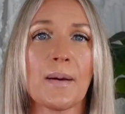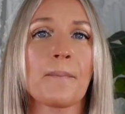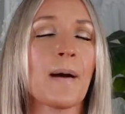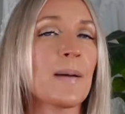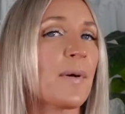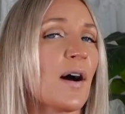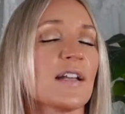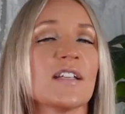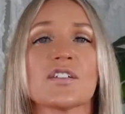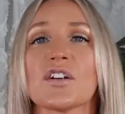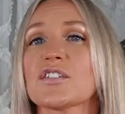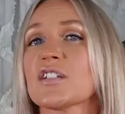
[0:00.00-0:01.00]
my body
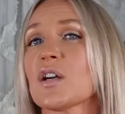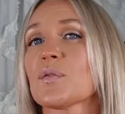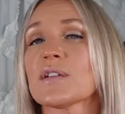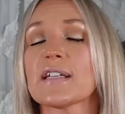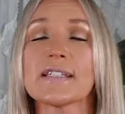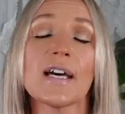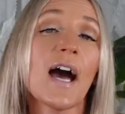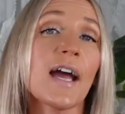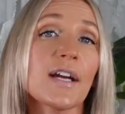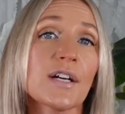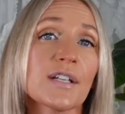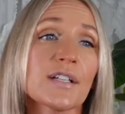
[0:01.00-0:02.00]
starts to get really
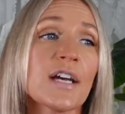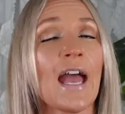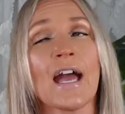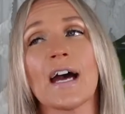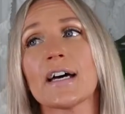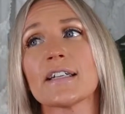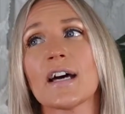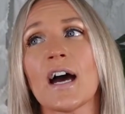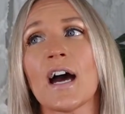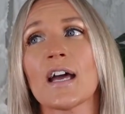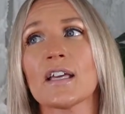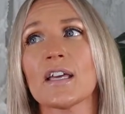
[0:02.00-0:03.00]
tired and
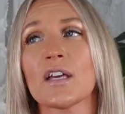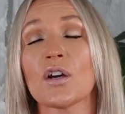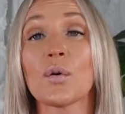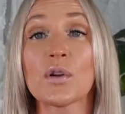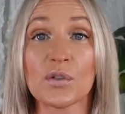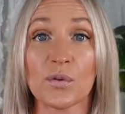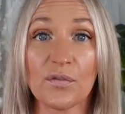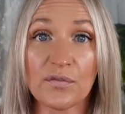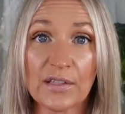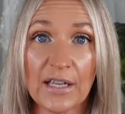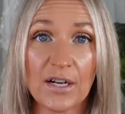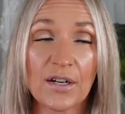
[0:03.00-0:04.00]
I go into a
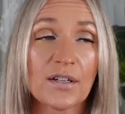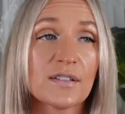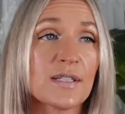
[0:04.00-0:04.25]
flare,